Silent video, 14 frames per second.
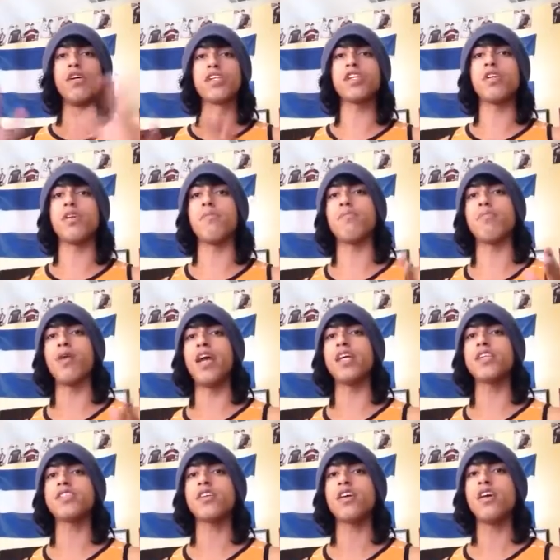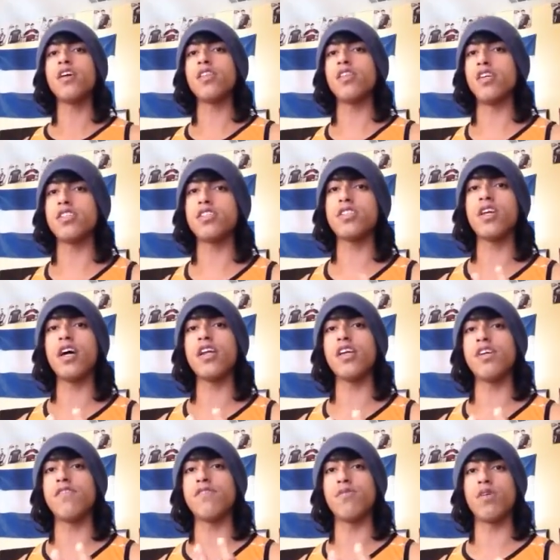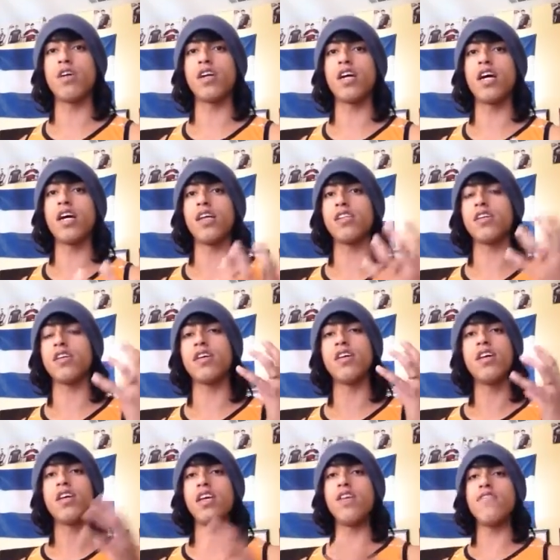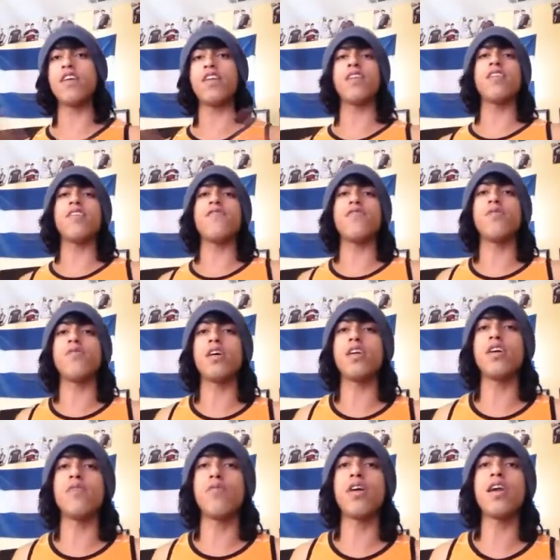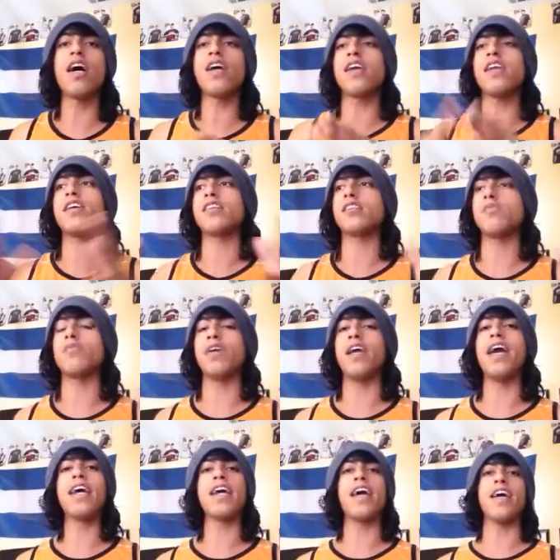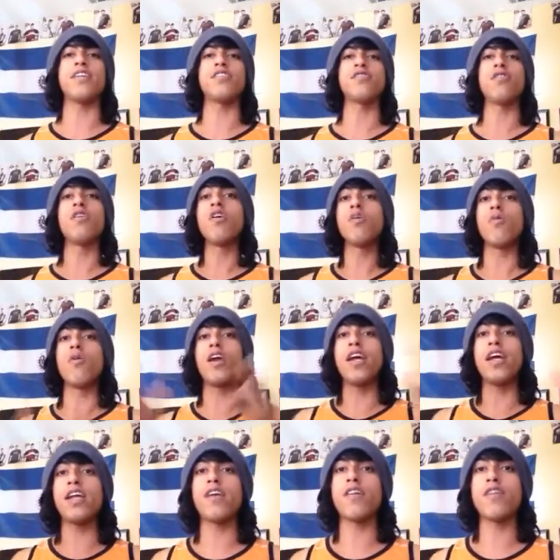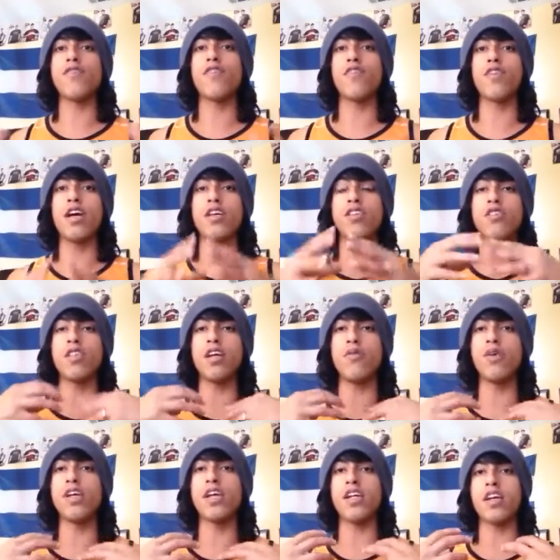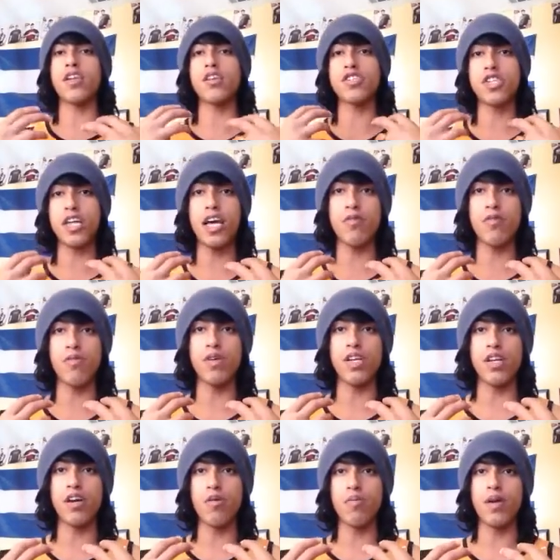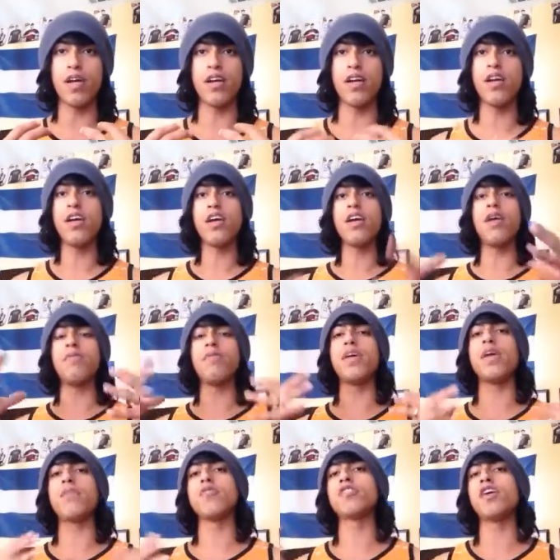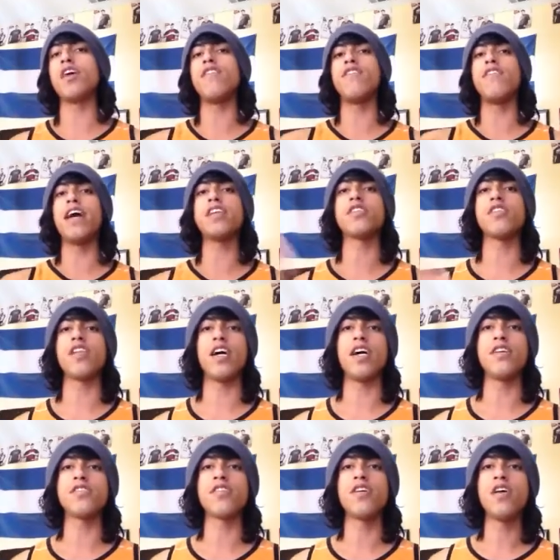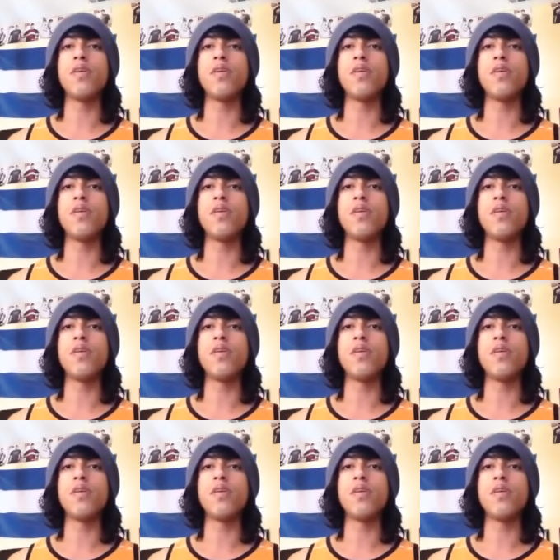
we should embrace the study of the Word of God into even if you eh, we're not in it to be eggheads. We're in it for that so that we can understand what we know better and be able to evangelize.